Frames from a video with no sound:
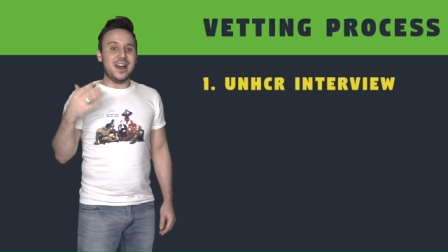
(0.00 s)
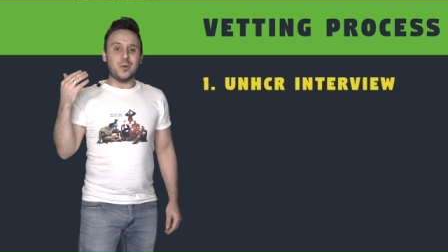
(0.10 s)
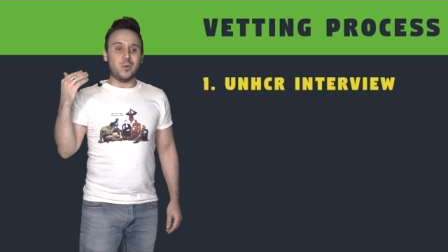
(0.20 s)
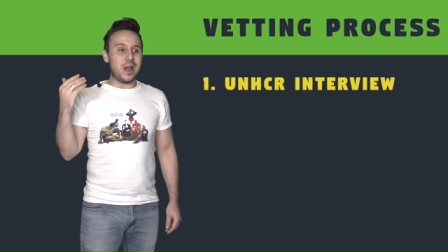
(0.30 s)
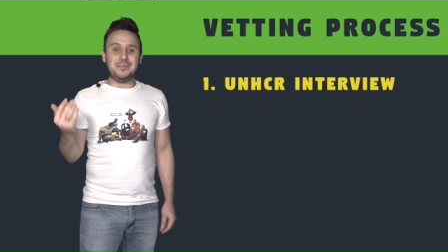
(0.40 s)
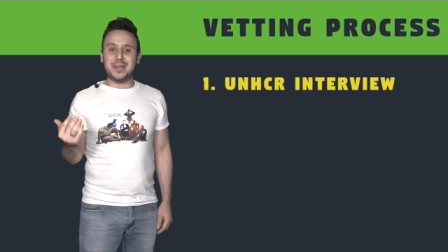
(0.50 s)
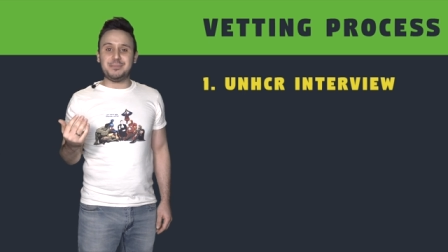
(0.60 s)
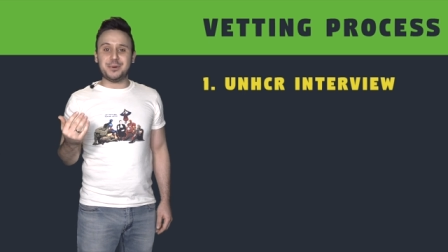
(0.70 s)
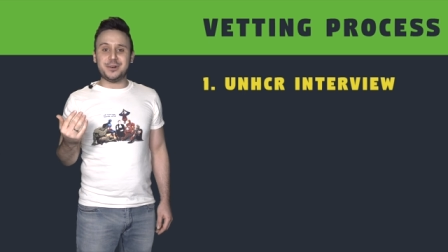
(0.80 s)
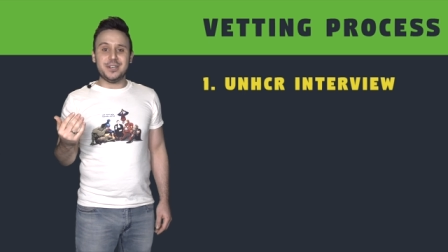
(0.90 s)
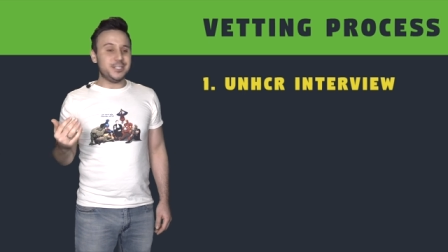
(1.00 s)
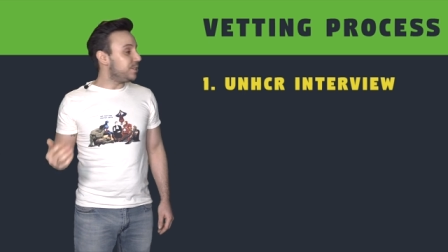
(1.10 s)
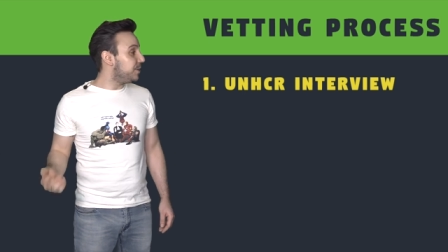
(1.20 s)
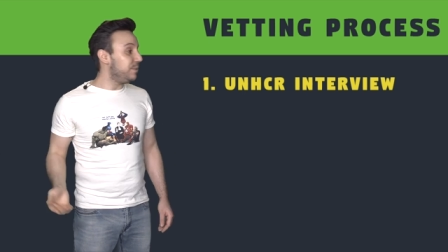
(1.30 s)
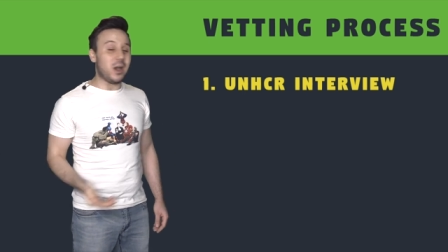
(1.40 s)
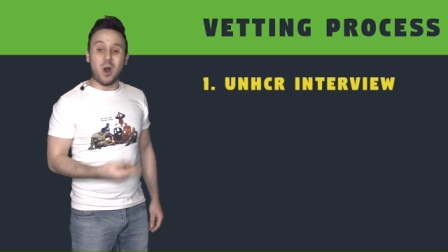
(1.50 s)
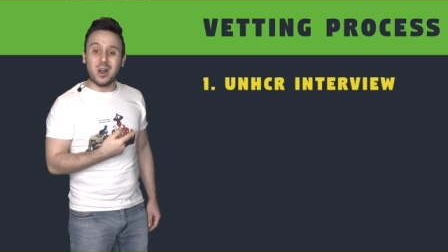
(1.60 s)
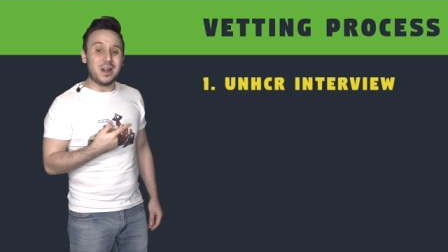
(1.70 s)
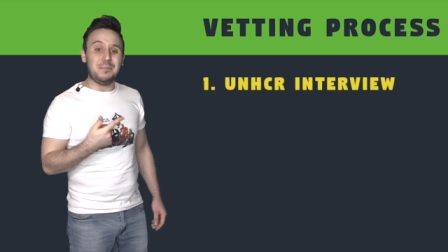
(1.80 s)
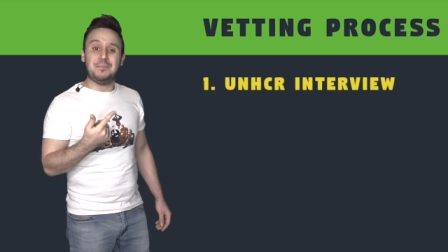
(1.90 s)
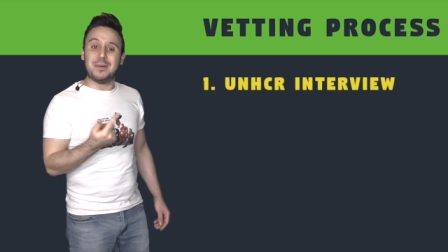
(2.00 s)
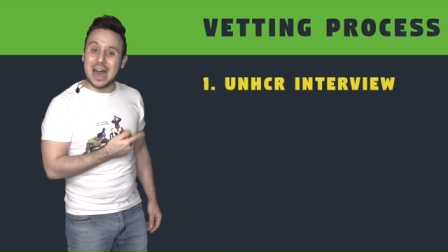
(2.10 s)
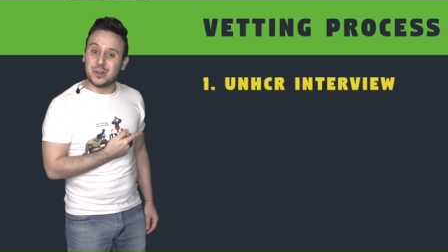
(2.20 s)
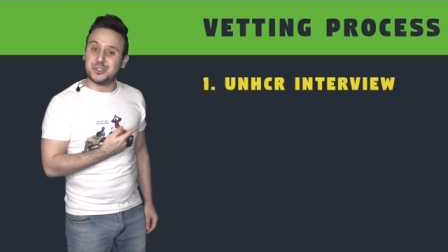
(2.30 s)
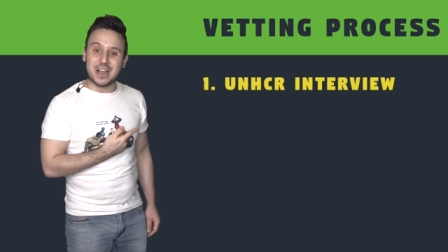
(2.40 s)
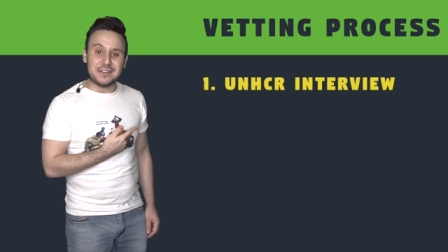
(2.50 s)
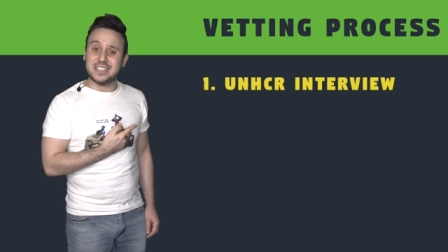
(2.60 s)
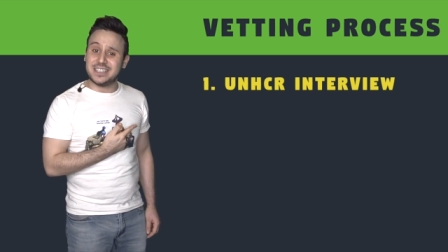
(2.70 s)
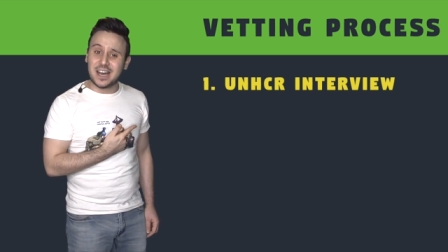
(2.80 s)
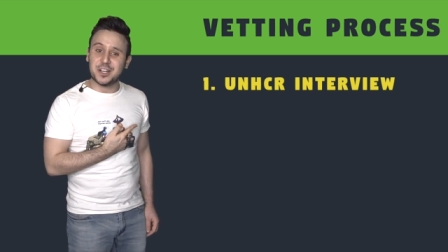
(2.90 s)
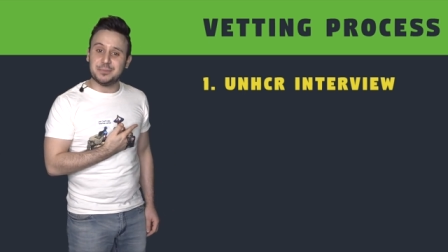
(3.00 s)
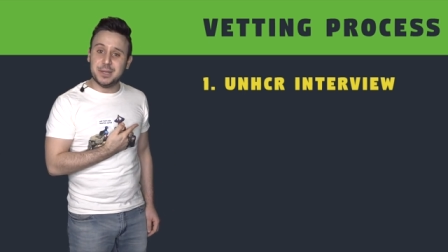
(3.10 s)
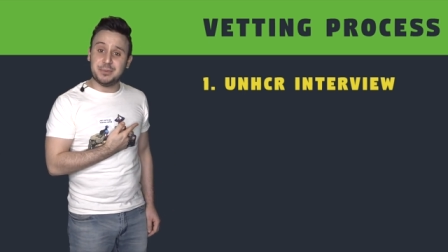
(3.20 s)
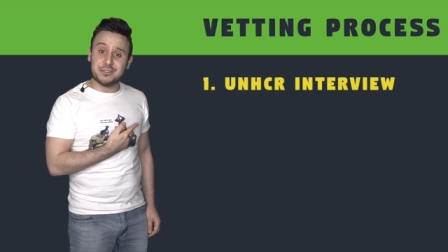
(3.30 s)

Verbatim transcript: white people used to be all about drafting colored people